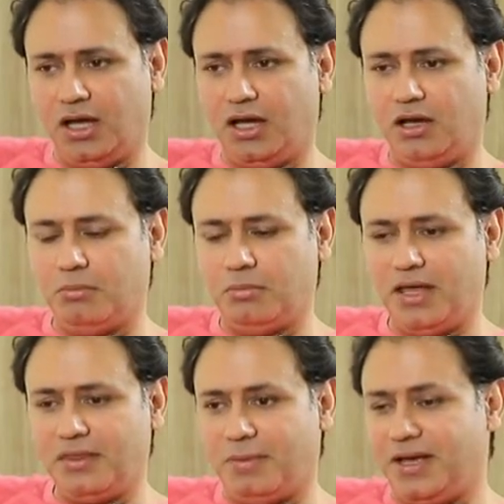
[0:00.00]

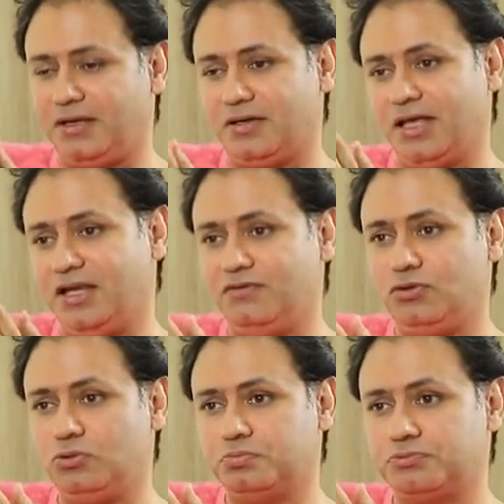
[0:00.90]
And the bank can give
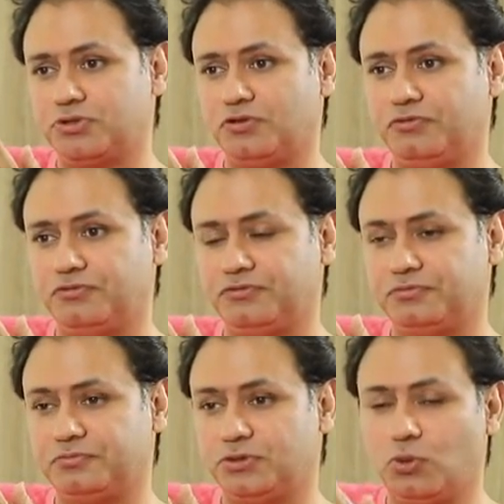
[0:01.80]
you sort
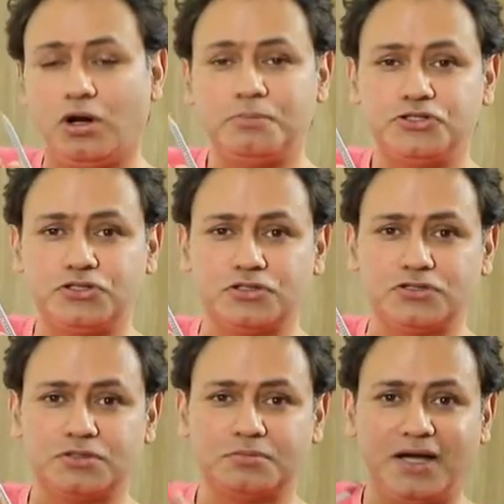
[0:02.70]
of 2
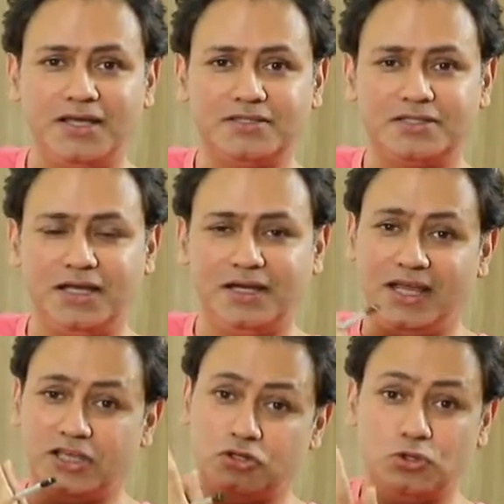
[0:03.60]
options. It might say,
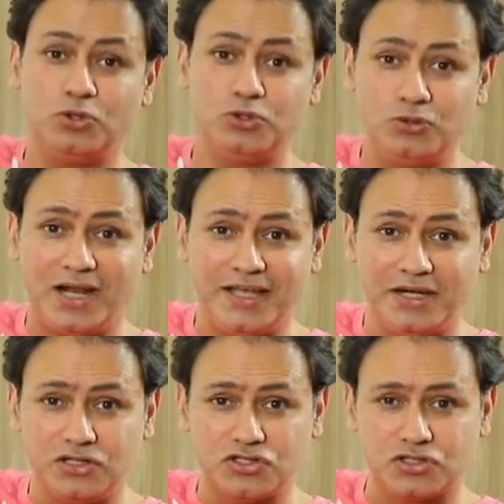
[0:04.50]
like, you like
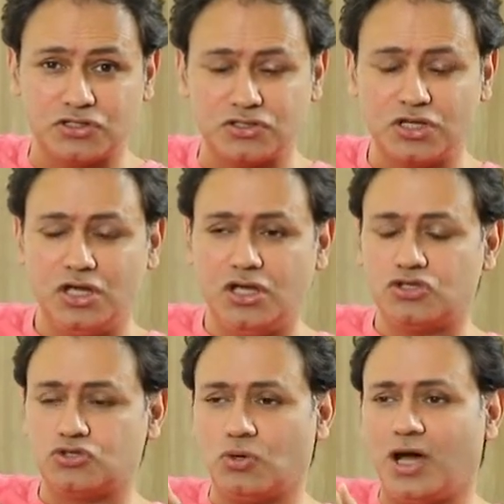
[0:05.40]
integers,
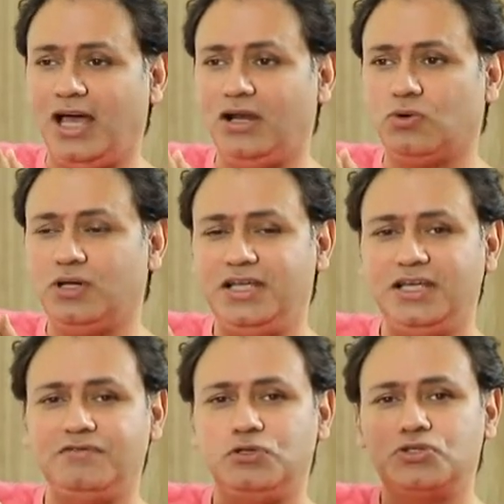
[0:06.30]
so I'll only
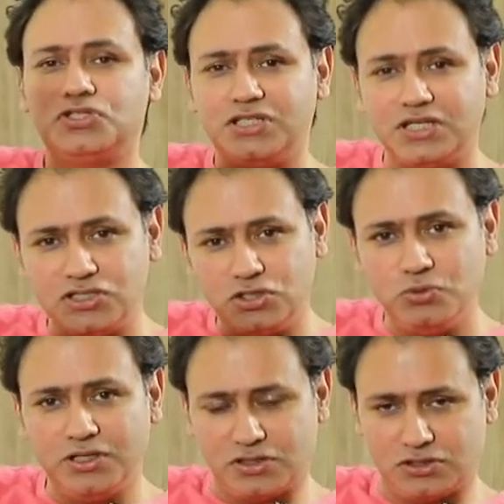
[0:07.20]
give you 6
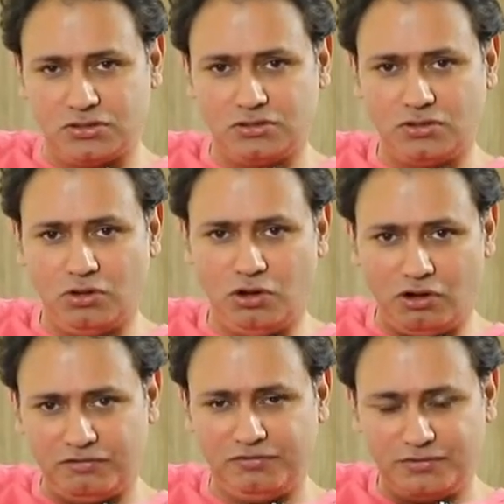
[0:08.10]
units
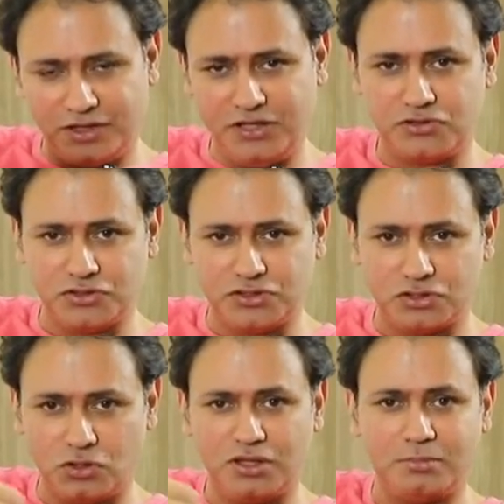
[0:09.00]
of
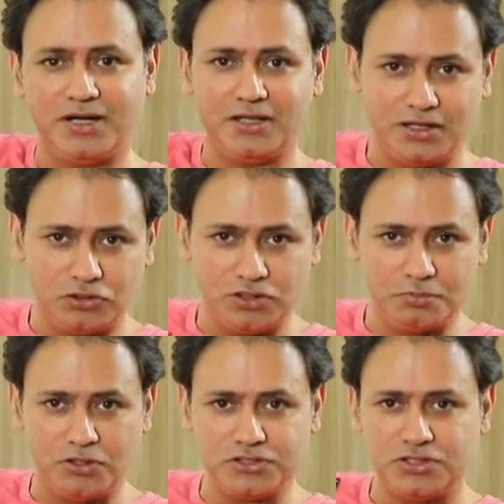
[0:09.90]
interest on the money that you
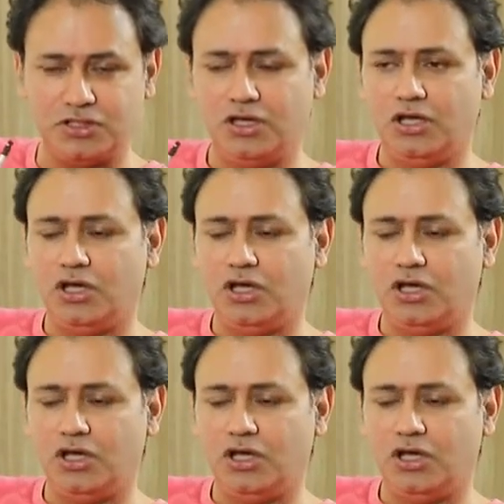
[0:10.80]
deposit,